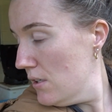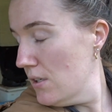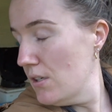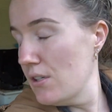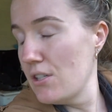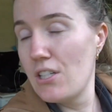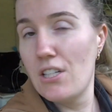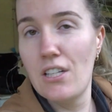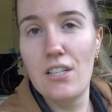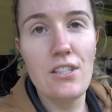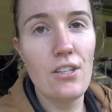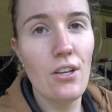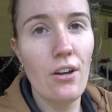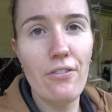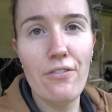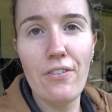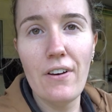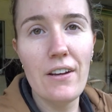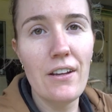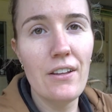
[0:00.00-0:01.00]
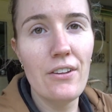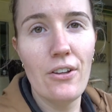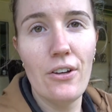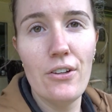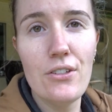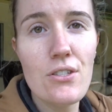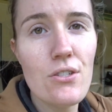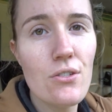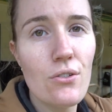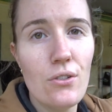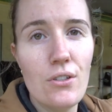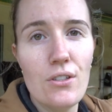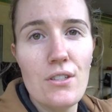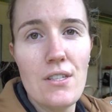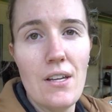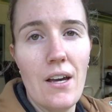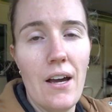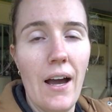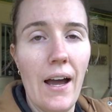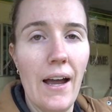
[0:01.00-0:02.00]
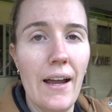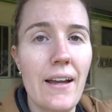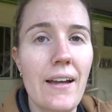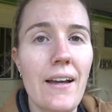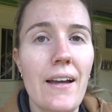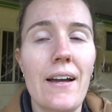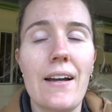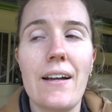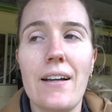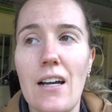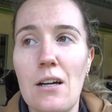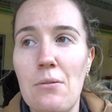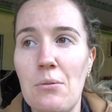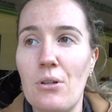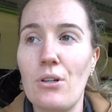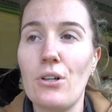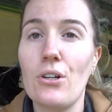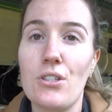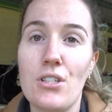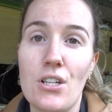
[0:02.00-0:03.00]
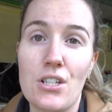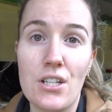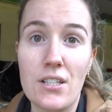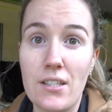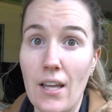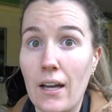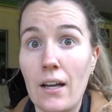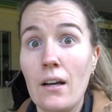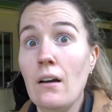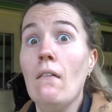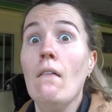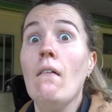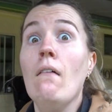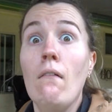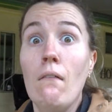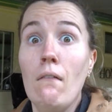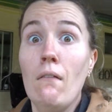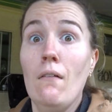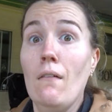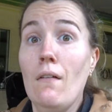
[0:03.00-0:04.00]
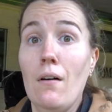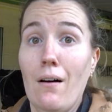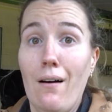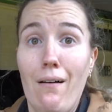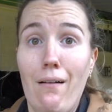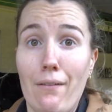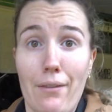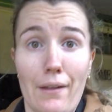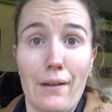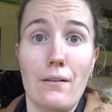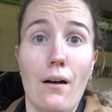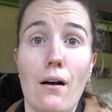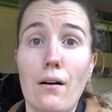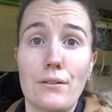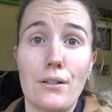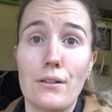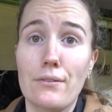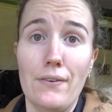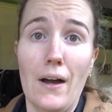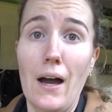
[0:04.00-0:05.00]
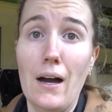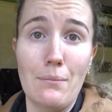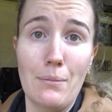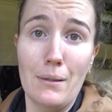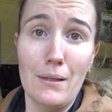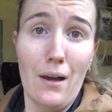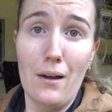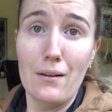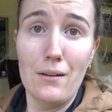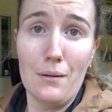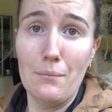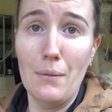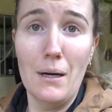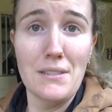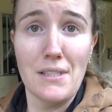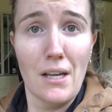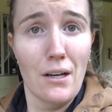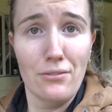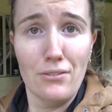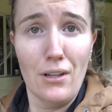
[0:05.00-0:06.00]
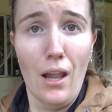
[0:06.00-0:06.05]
She's so funny though. As soon as I come across her, she's like, oh thank God you found me, I got myself